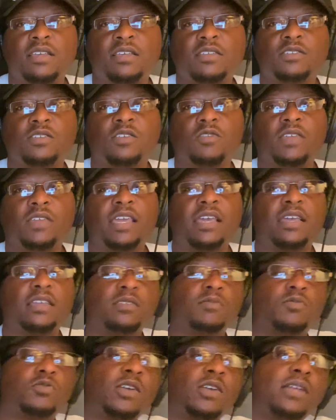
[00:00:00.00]
So yeah,
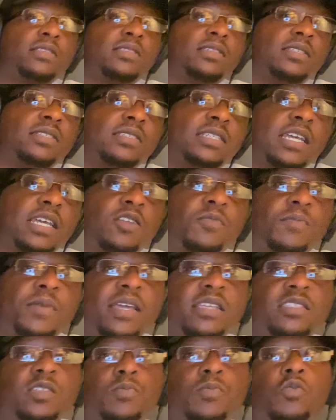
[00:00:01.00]
subscribe to the channel,
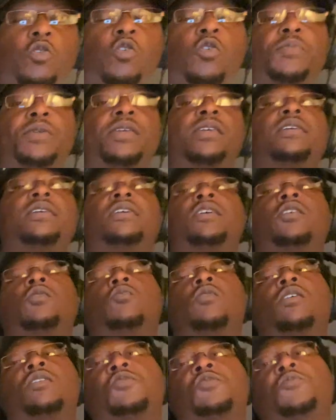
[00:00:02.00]
man. Support me.
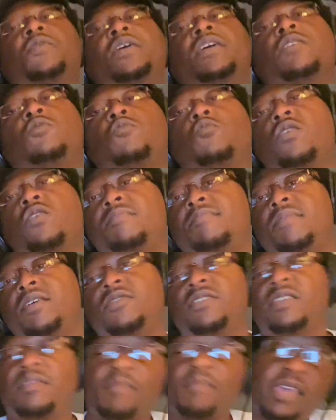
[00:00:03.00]
We're on the way to 1
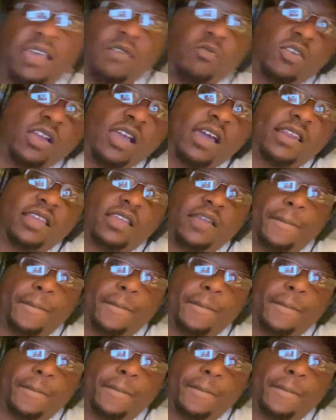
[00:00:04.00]
million, man. We're out of here.